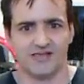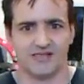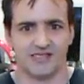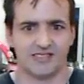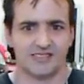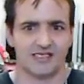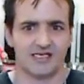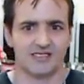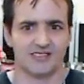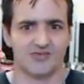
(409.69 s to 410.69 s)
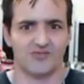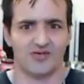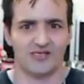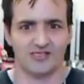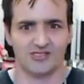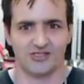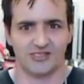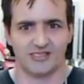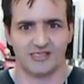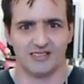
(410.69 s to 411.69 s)
This is a custom one. As you can
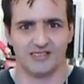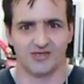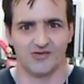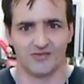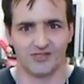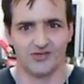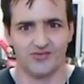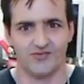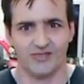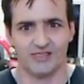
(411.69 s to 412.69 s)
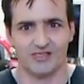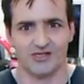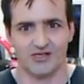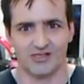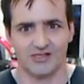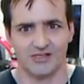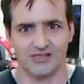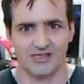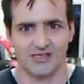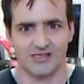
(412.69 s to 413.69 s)
see, it's over 2 feet long.
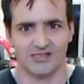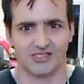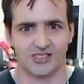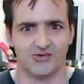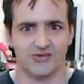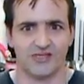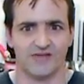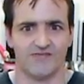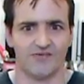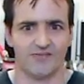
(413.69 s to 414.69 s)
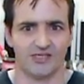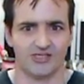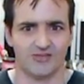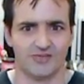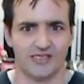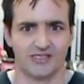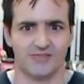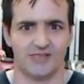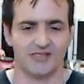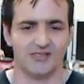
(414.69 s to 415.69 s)
There's 2 of them from my juke bench
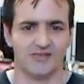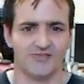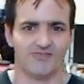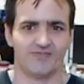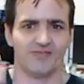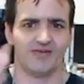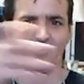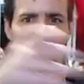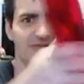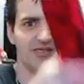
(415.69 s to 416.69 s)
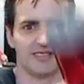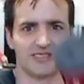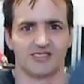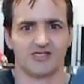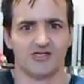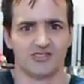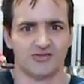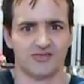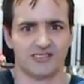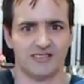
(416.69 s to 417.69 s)
build. But this is also
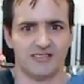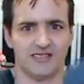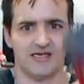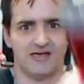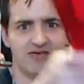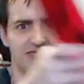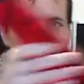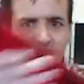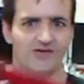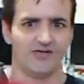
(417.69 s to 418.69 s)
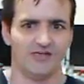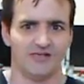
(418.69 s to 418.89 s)
a CTR reservoir.